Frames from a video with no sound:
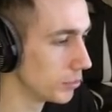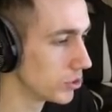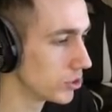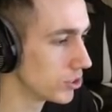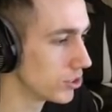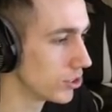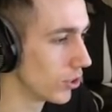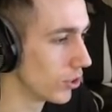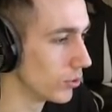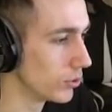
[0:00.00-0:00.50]

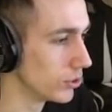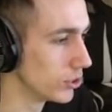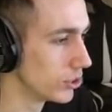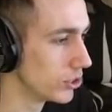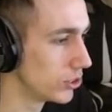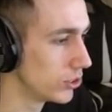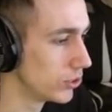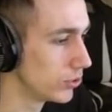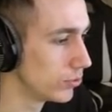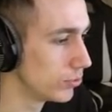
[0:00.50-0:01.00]
so oh.
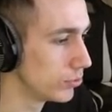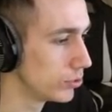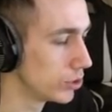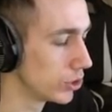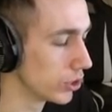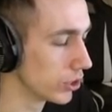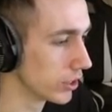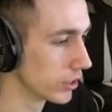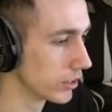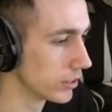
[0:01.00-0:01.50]

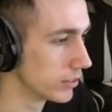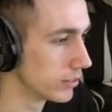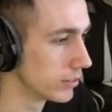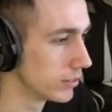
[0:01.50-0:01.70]
sugared.